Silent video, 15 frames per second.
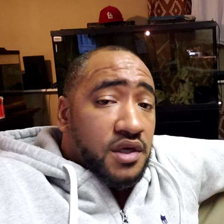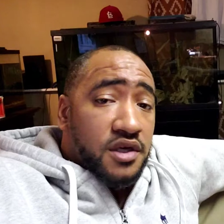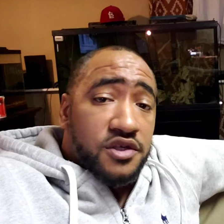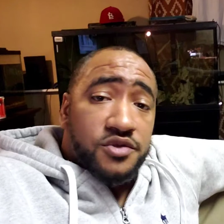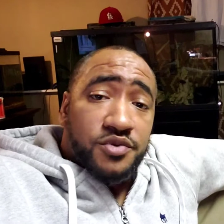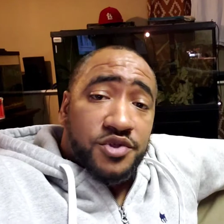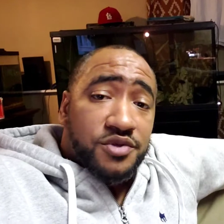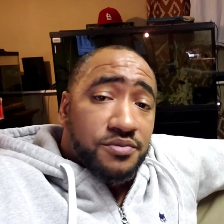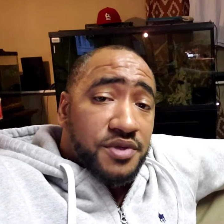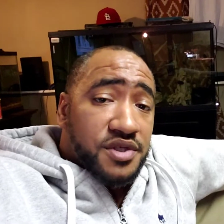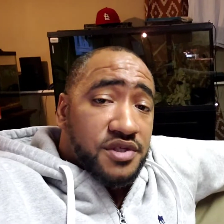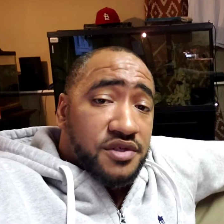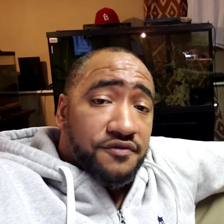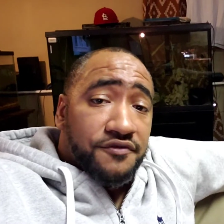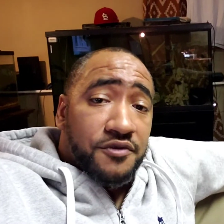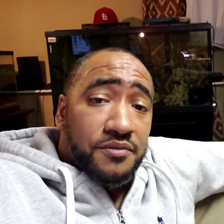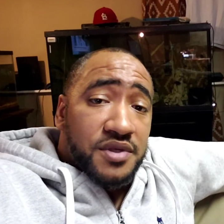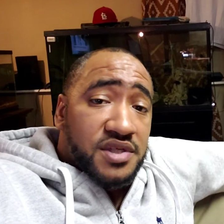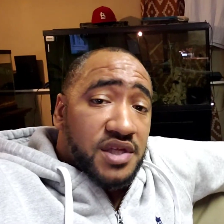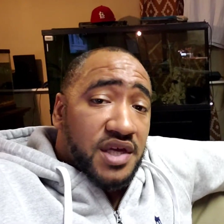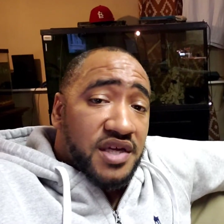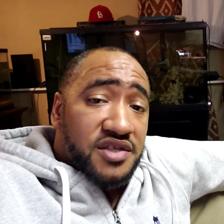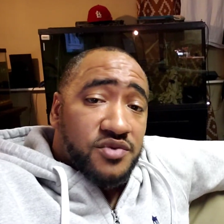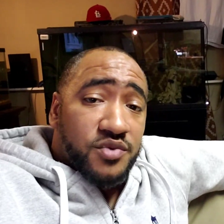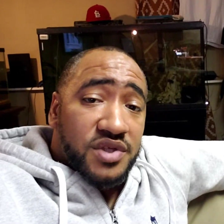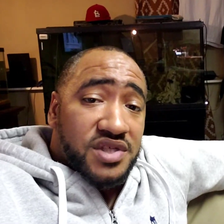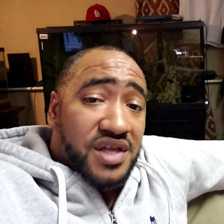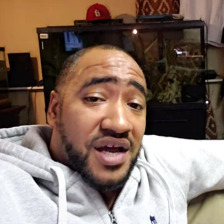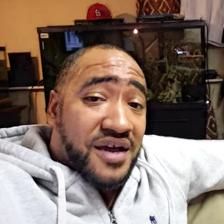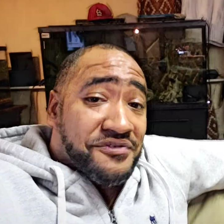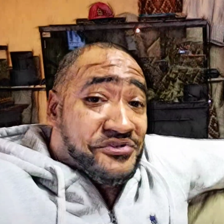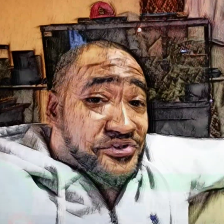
Here's what you miss if you miss last week's live